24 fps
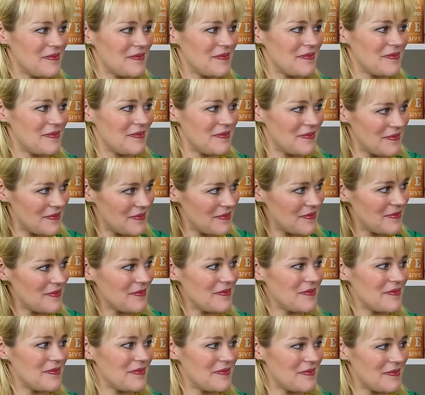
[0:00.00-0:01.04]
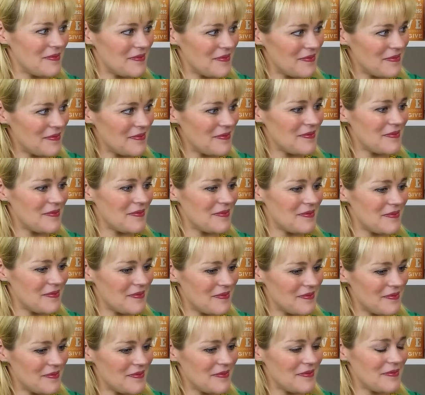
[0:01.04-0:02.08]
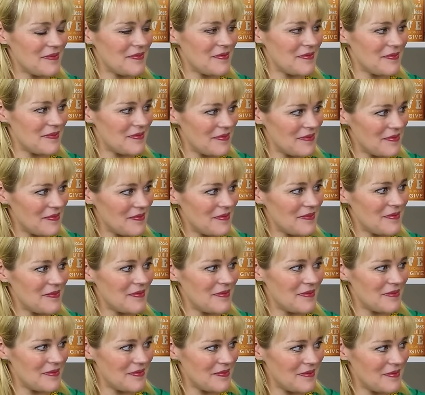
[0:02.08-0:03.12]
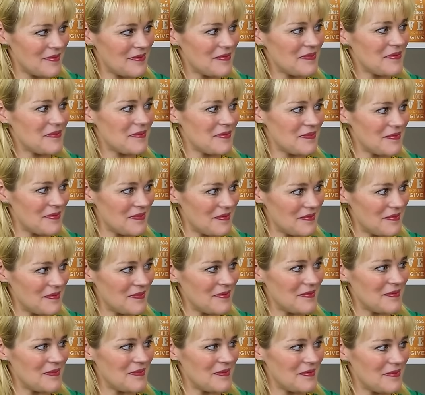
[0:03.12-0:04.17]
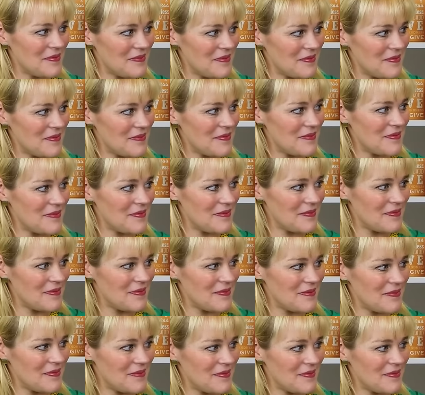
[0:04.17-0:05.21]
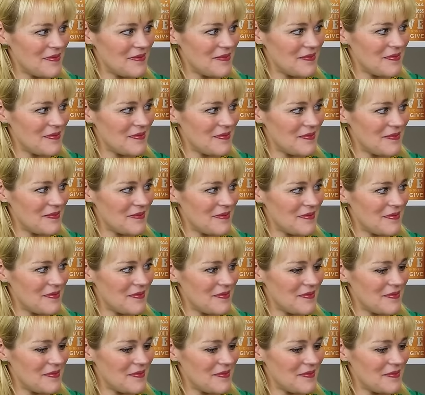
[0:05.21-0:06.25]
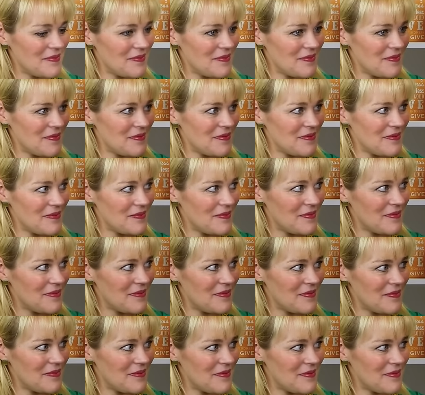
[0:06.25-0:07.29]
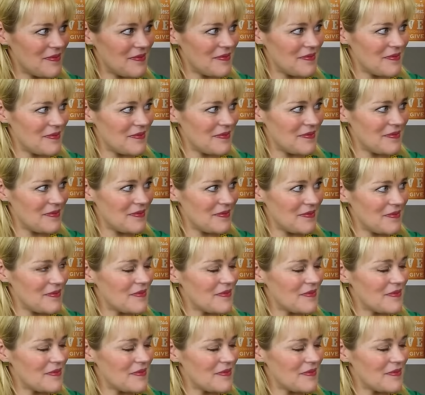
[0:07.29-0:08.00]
[no speech]